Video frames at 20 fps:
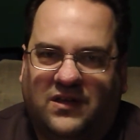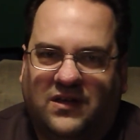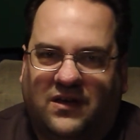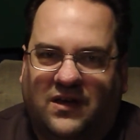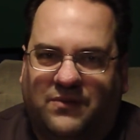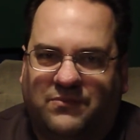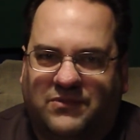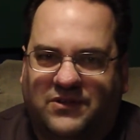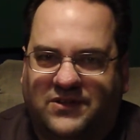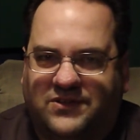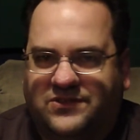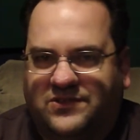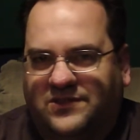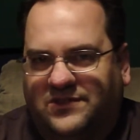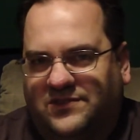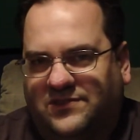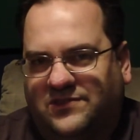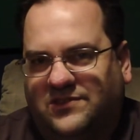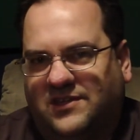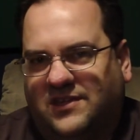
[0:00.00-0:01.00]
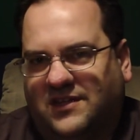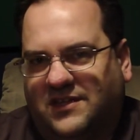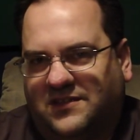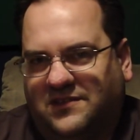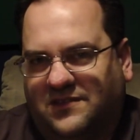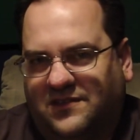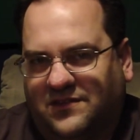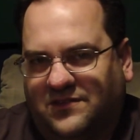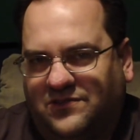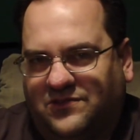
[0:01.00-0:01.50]
I'm going to succeed at
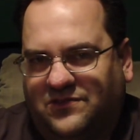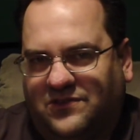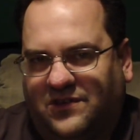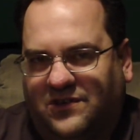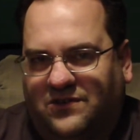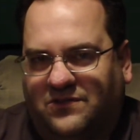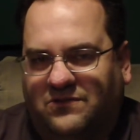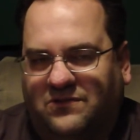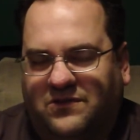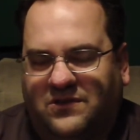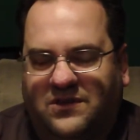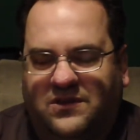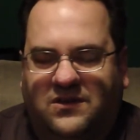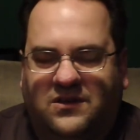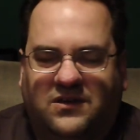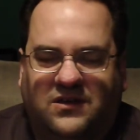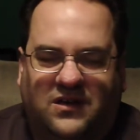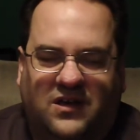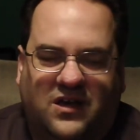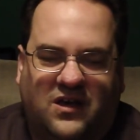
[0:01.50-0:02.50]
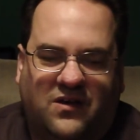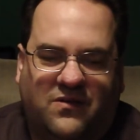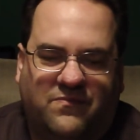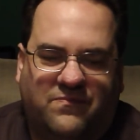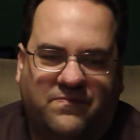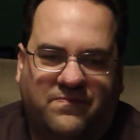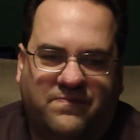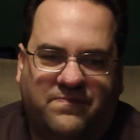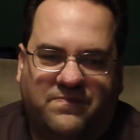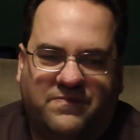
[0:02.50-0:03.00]
this. So um,
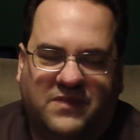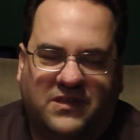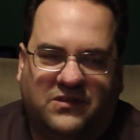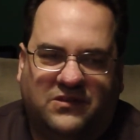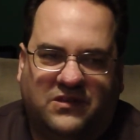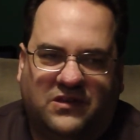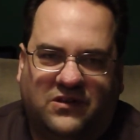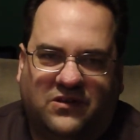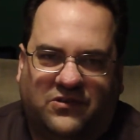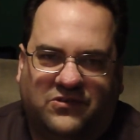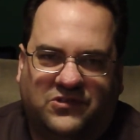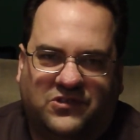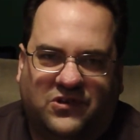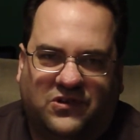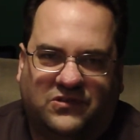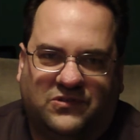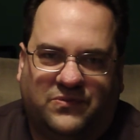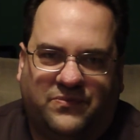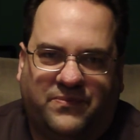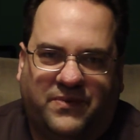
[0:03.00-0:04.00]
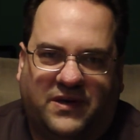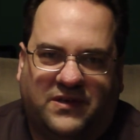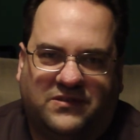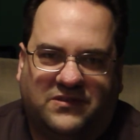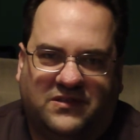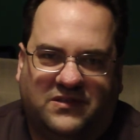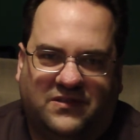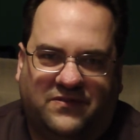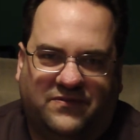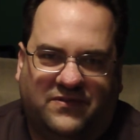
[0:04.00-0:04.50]
it, it all starts with
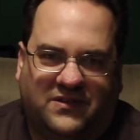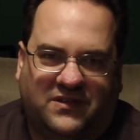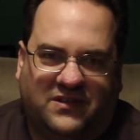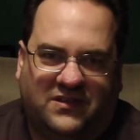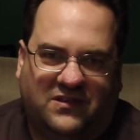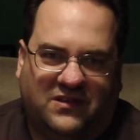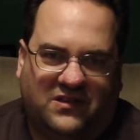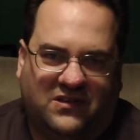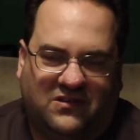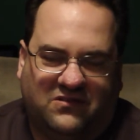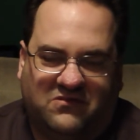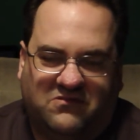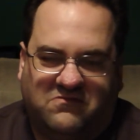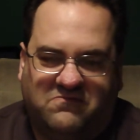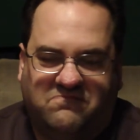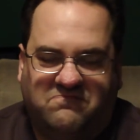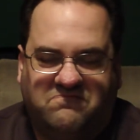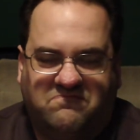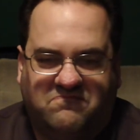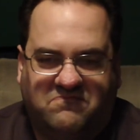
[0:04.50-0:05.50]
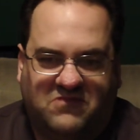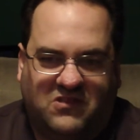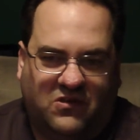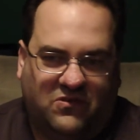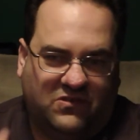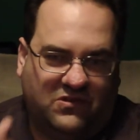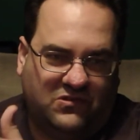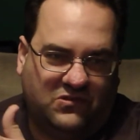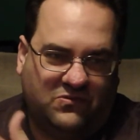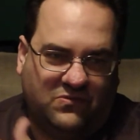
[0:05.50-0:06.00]
positivity. You can go
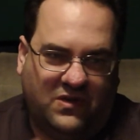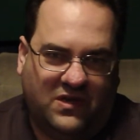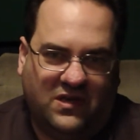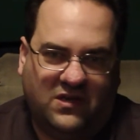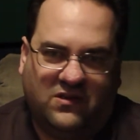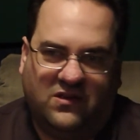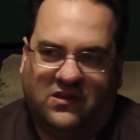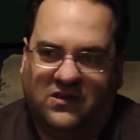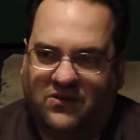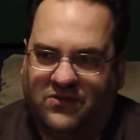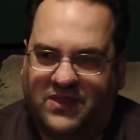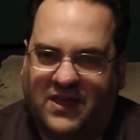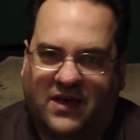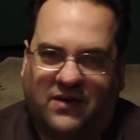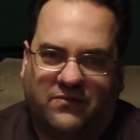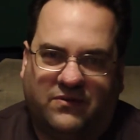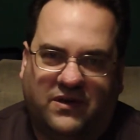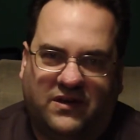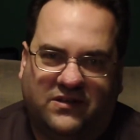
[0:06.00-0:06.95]
this way, you can go that way.